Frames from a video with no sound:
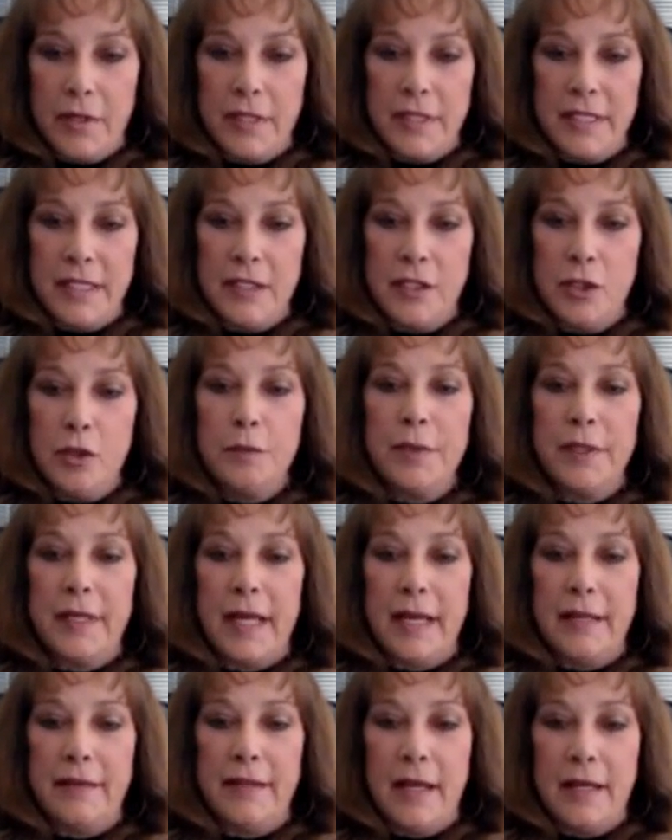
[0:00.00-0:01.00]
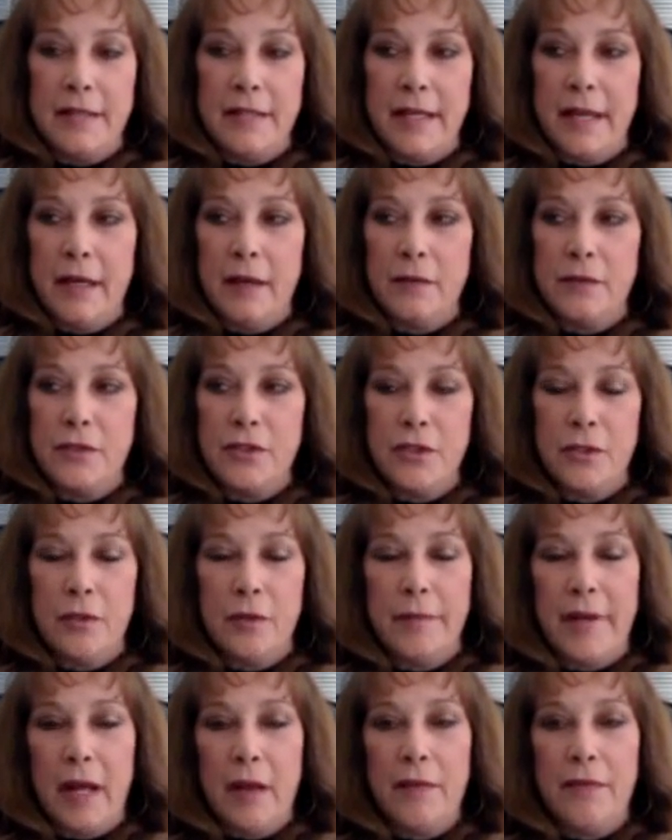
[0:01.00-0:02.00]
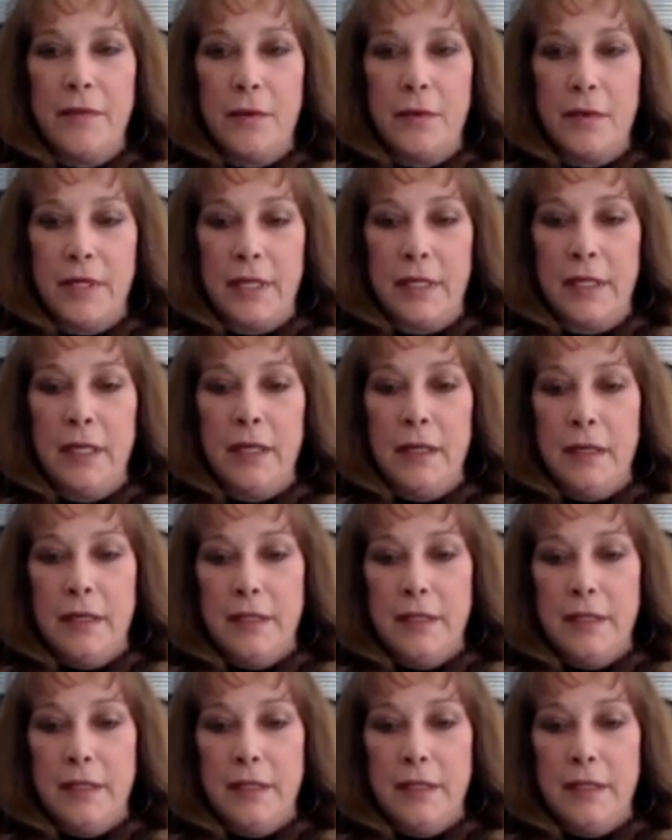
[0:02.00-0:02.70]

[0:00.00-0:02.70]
to deduplicate that down to about 30